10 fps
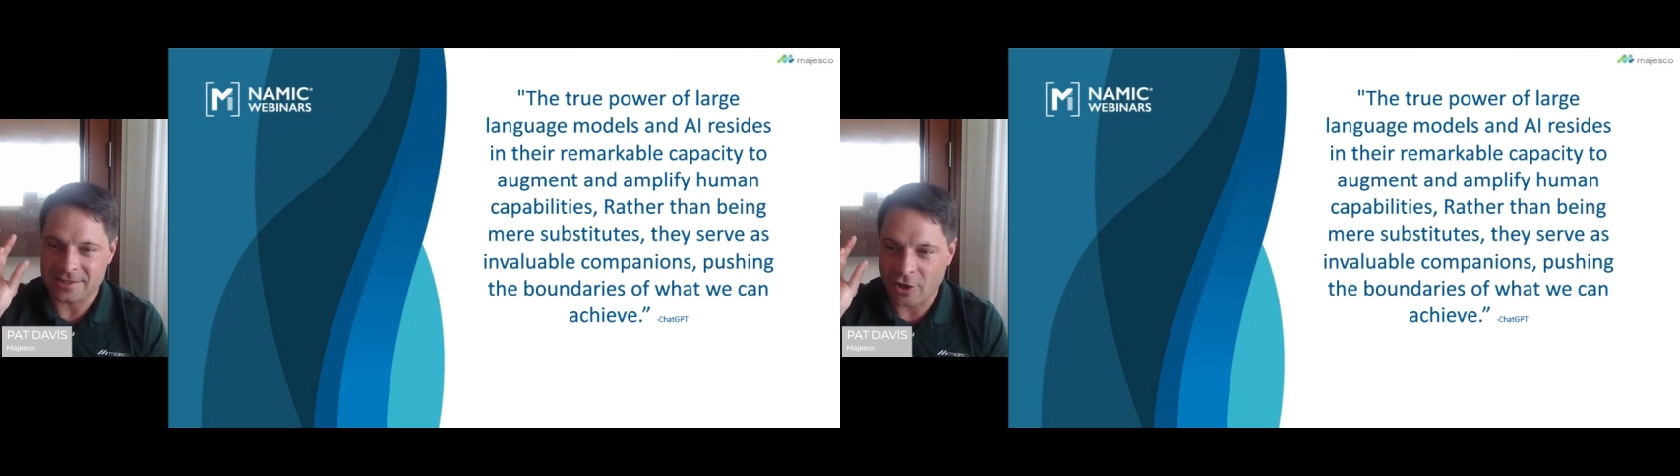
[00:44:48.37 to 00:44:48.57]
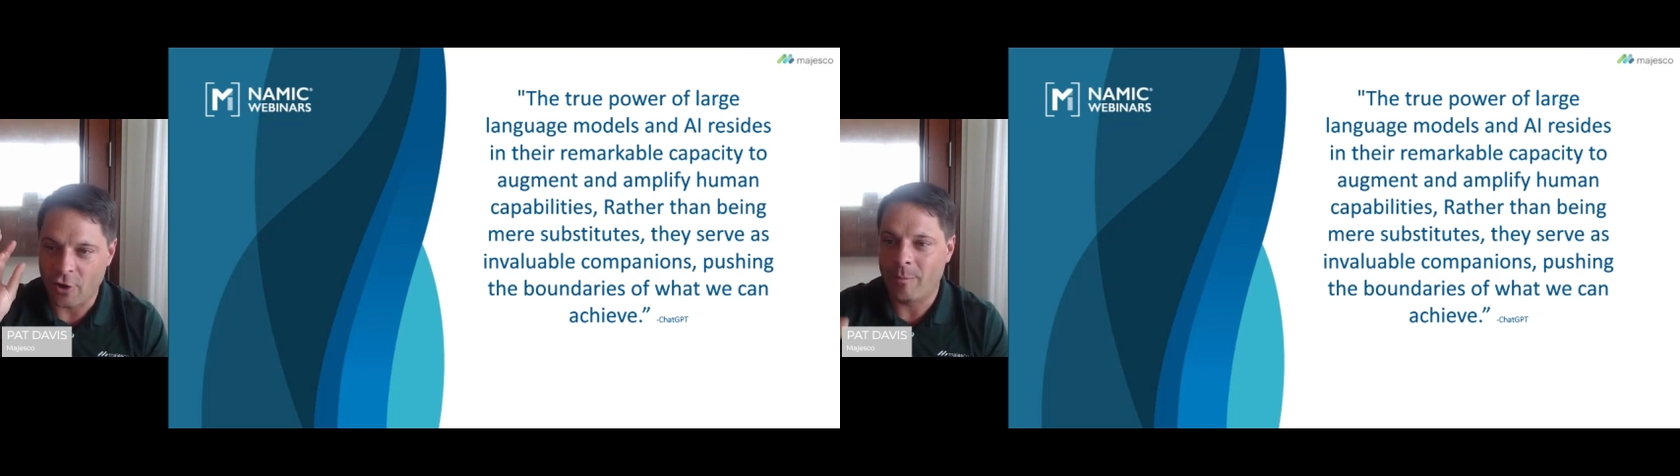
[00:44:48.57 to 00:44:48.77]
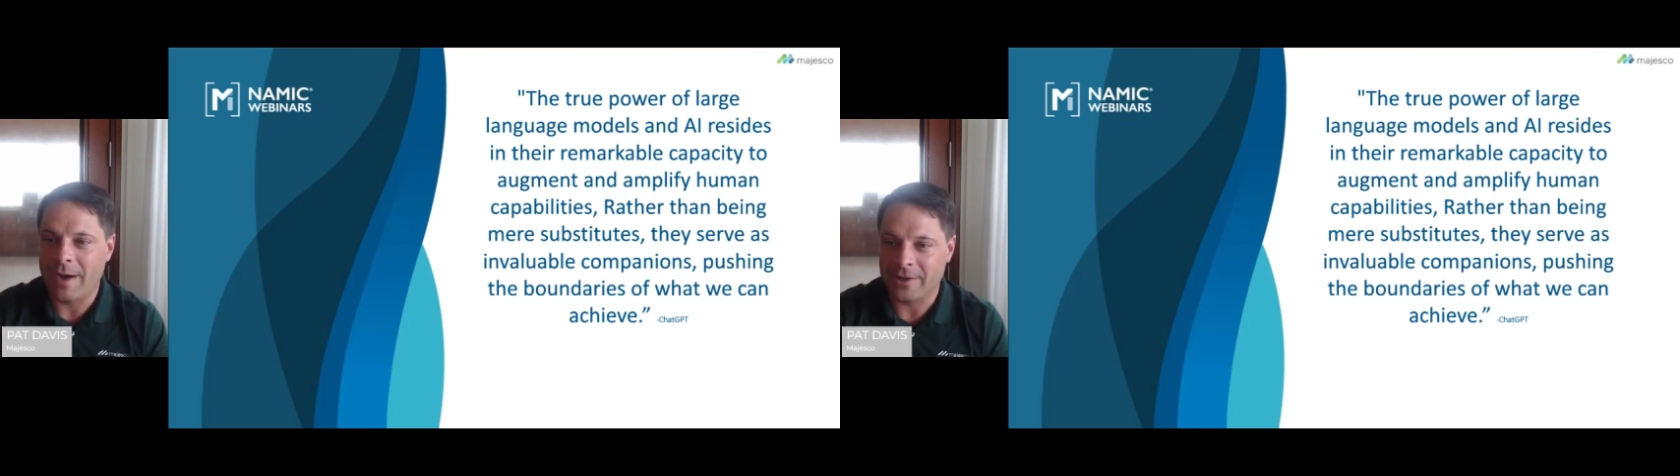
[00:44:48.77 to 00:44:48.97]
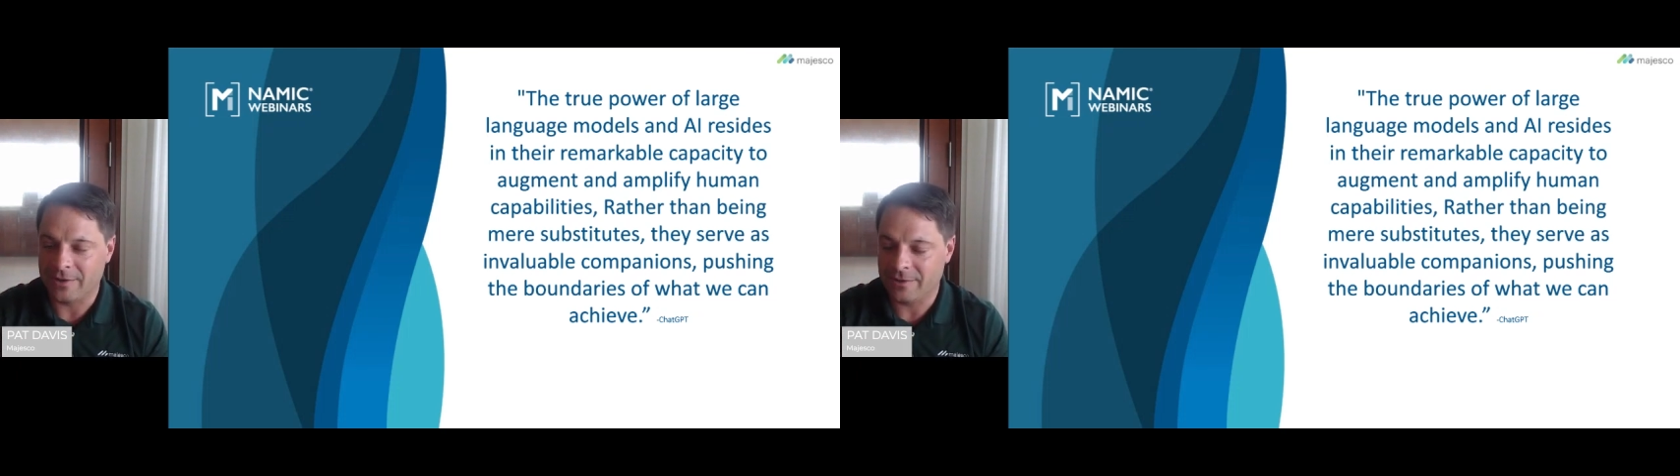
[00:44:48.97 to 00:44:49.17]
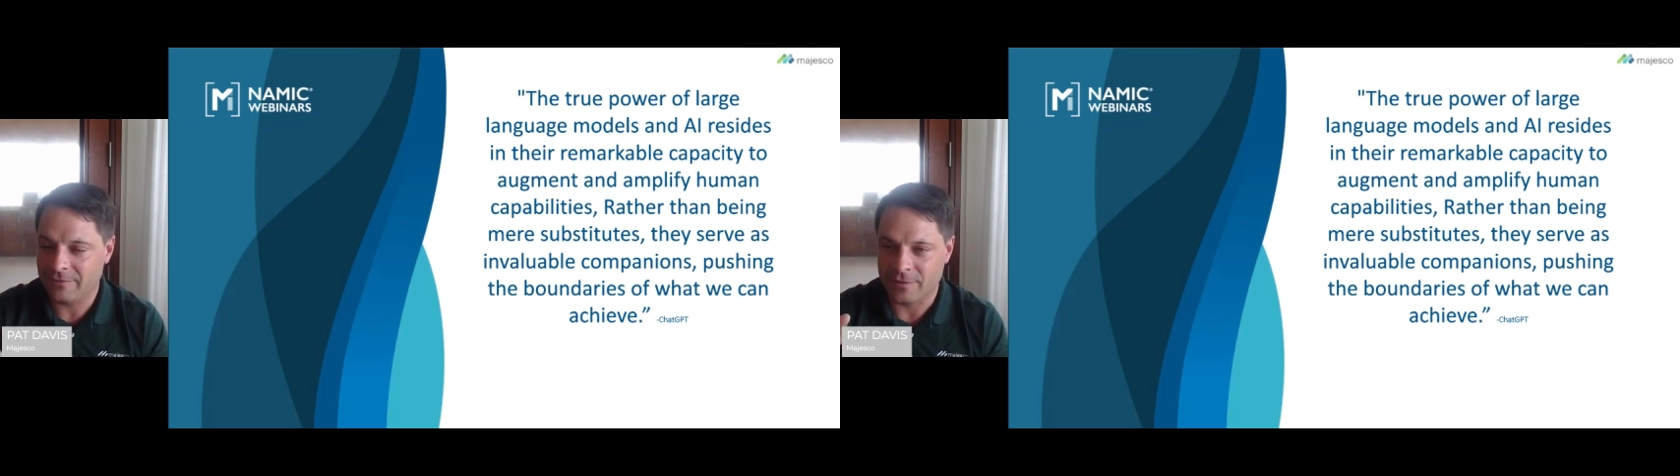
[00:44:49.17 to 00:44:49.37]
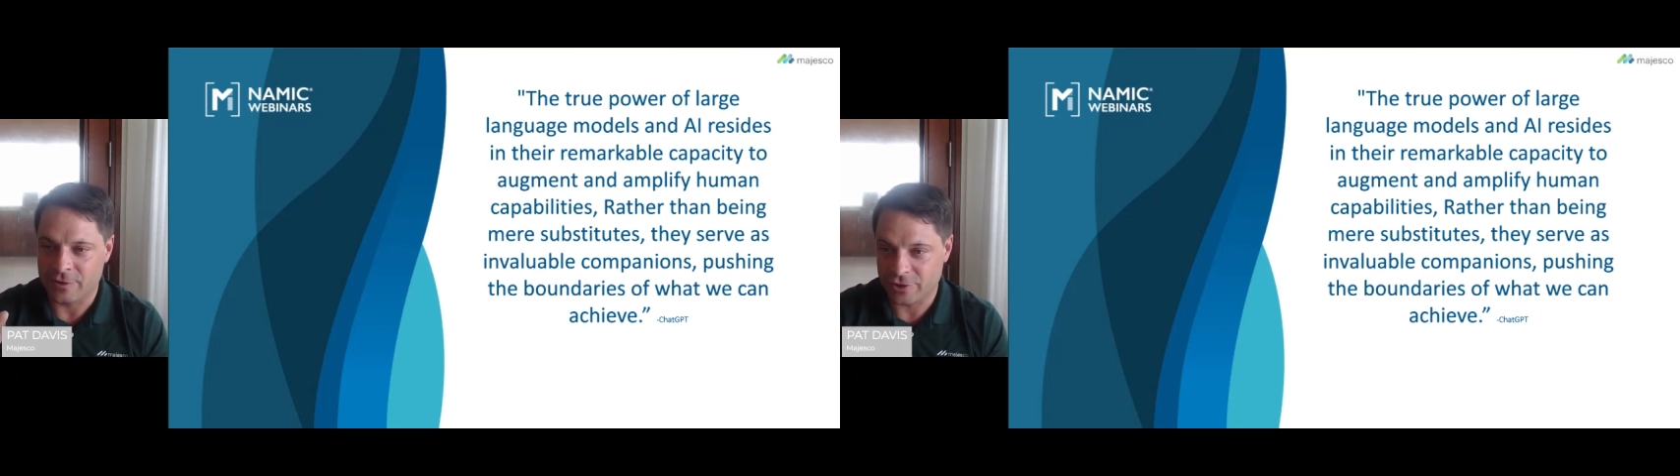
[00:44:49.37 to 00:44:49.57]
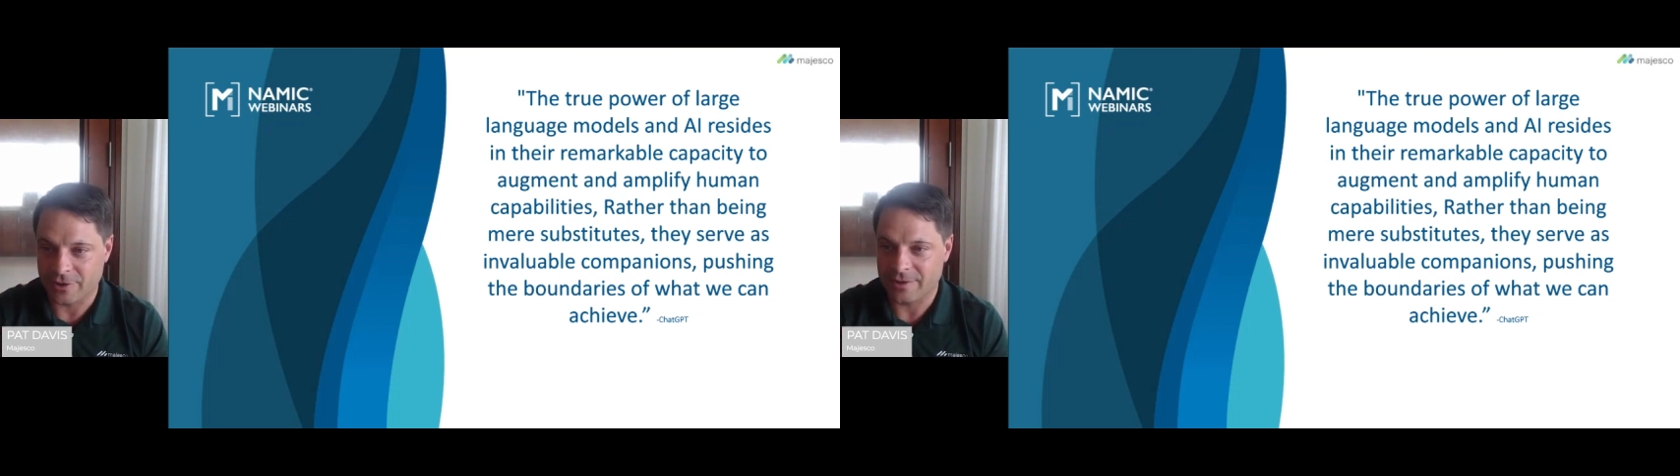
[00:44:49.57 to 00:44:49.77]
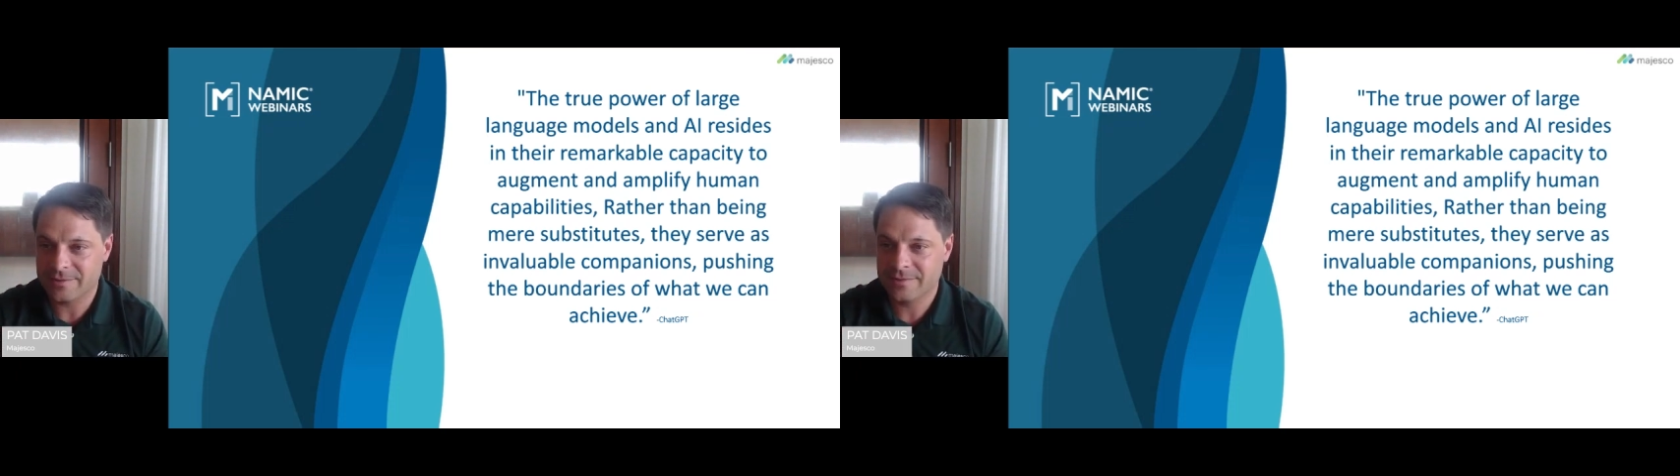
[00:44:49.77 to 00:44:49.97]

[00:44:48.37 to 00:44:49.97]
a co-pilot for insurance.